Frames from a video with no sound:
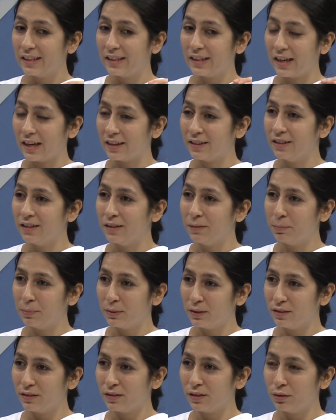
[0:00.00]
the other
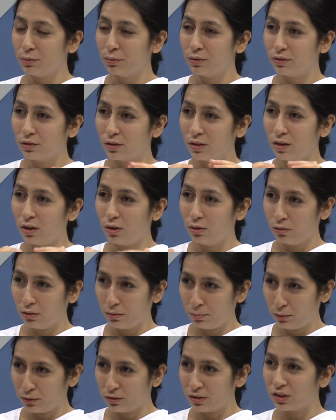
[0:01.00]
person who is on a
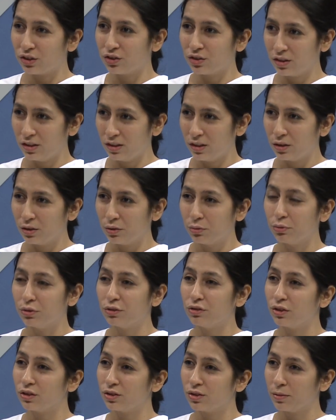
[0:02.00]
lower position, who
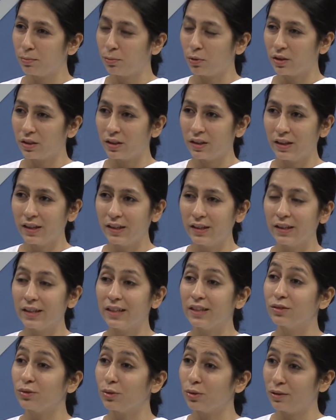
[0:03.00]
is your subordinate,
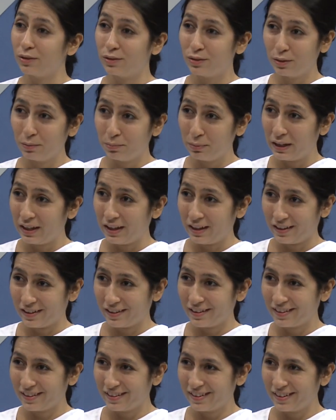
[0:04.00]
is also a being.
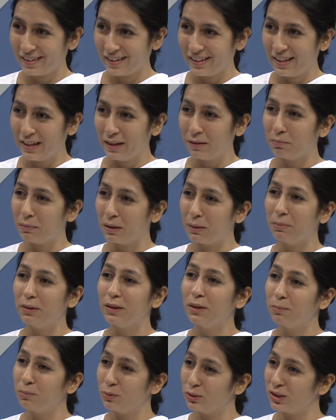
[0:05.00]
Maybe
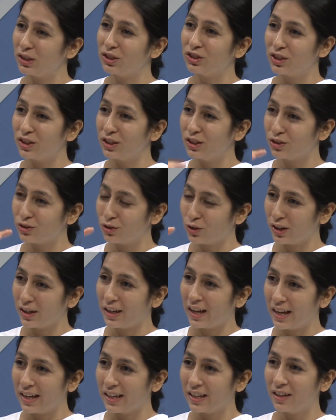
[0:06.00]
the position is not
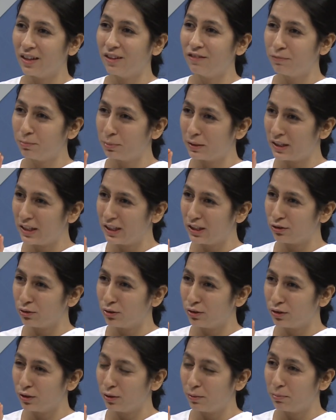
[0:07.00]
high enough, but he is
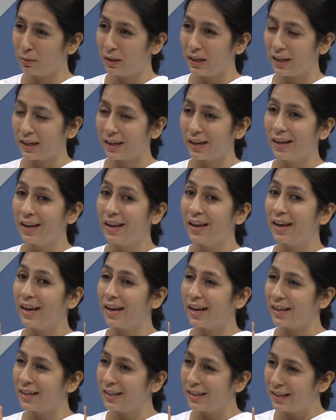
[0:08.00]
also a being,
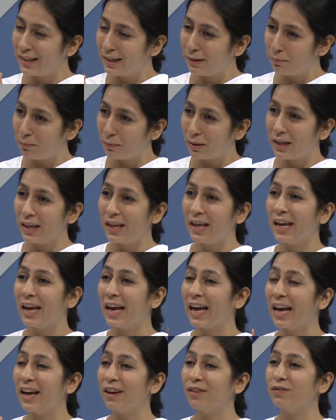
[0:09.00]
and he may
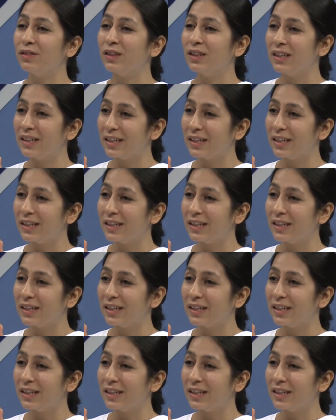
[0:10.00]
have the